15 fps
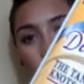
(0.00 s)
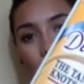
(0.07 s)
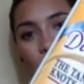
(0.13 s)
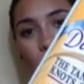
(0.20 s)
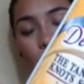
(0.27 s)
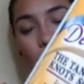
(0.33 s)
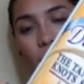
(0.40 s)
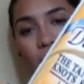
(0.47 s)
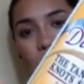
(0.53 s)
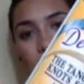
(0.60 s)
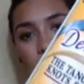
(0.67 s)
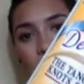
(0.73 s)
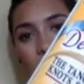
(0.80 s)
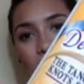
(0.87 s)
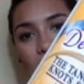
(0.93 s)
I found this at
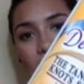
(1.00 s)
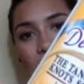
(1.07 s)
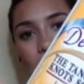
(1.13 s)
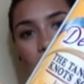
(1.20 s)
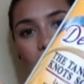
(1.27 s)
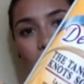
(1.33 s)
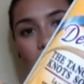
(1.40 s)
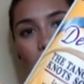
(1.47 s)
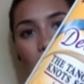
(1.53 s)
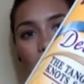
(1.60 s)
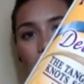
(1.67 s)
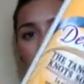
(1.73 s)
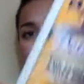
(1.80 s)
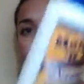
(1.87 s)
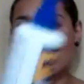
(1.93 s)
Sally's
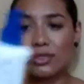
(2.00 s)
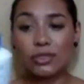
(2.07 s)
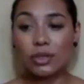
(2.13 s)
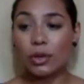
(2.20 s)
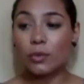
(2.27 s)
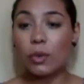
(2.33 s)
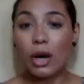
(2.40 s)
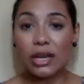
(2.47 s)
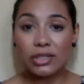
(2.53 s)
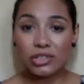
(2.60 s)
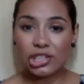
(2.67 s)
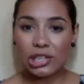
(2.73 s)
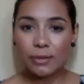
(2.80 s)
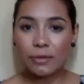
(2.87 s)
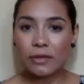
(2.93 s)
and it's actually quite
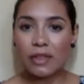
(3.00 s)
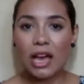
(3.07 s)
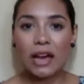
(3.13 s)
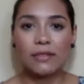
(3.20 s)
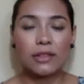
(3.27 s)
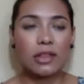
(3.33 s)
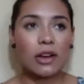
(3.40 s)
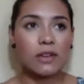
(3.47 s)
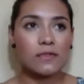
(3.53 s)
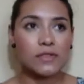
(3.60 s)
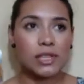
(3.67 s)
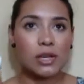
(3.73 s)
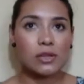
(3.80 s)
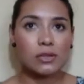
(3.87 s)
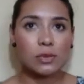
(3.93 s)
cheap and they have a lot of
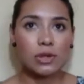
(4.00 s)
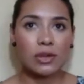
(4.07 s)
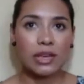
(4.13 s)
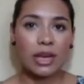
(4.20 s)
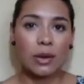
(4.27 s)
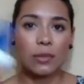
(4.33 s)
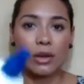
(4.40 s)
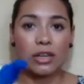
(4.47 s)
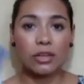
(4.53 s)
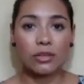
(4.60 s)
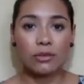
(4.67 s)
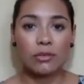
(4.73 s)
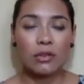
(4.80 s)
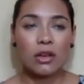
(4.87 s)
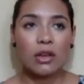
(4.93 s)
sales where you get one and
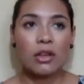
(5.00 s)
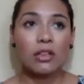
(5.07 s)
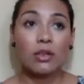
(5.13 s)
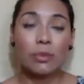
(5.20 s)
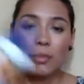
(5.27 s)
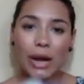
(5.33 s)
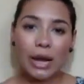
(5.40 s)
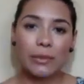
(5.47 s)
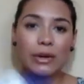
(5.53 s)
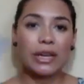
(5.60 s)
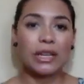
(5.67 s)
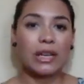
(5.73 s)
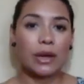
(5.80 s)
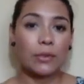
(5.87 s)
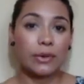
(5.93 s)
you, you buy one
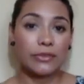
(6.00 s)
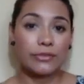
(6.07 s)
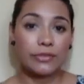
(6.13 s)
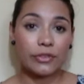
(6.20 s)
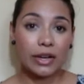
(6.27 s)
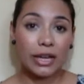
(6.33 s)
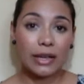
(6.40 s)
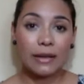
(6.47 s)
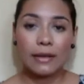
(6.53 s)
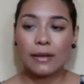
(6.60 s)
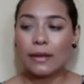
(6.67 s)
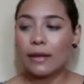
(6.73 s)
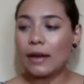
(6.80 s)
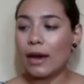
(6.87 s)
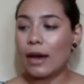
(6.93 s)
and get one free
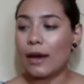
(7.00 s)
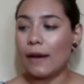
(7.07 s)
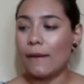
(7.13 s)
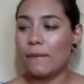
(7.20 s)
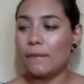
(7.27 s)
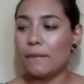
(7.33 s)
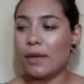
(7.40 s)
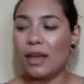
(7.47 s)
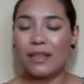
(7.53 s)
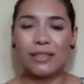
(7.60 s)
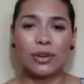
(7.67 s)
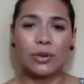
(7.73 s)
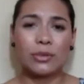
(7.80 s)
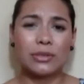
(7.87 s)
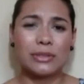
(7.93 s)
um, and
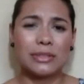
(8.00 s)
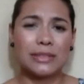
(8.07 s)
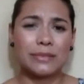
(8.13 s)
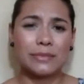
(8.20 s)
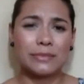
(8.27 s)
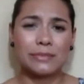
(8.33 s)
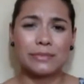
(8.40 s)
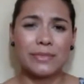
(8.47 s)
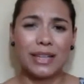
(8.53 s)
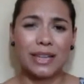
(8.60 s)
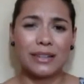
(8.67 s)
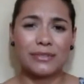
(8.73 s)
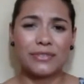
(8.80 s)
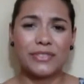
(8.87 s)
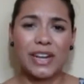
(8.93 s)
they're only
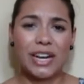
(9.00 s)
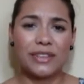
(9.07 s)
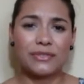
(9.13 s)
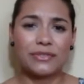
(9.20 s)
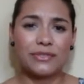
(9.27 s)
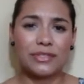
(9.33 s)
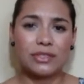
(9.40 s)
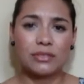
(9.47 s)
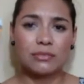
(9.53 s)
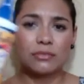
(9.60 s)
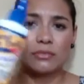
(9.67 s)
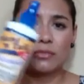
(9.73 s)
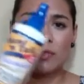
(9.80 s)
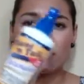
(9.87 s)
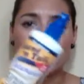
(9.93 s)
like
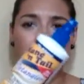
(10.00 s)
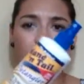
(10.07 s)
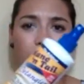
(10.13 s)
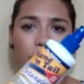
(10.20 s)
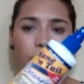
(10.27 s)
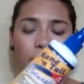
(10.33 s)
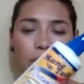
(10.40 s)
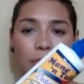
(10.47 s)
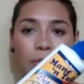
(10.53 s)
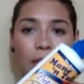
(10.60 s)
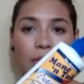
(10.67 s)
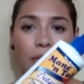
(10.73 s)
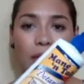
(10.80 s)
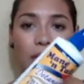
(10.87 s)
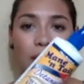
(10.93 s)
550 or
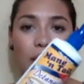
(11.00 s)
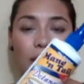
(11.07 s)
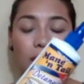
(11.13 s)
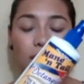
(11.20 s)
something like that